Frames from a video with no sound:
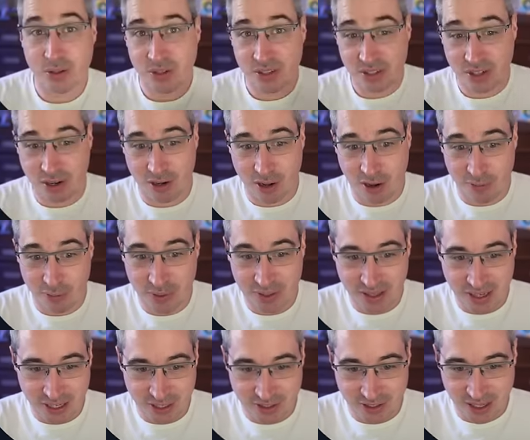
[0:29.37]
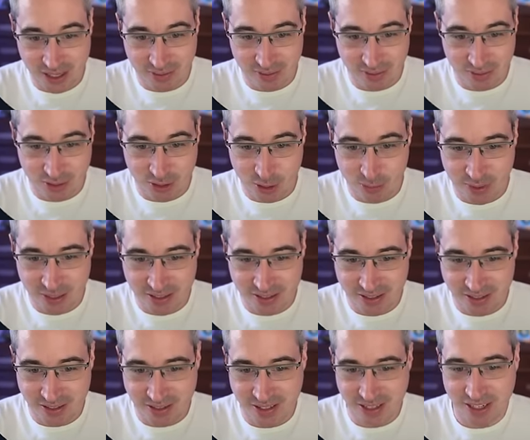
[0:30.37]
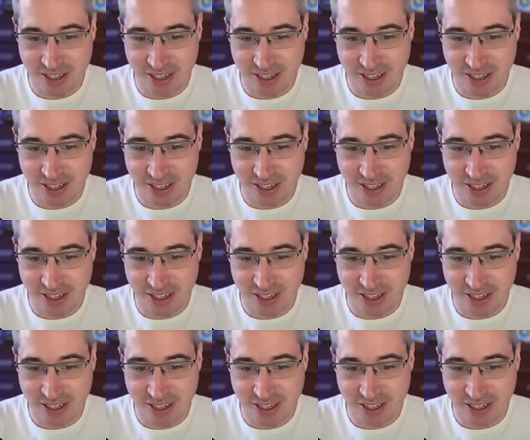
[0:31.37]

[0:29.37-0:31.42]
So to start off with, I just have two buttons